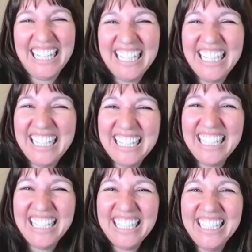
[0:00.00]

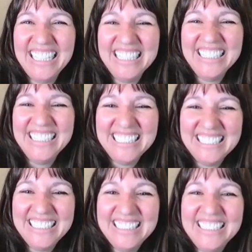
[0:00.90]

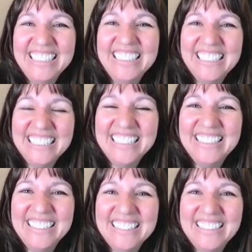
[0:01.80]

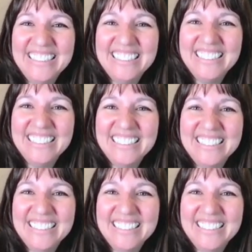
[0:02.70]
(silent)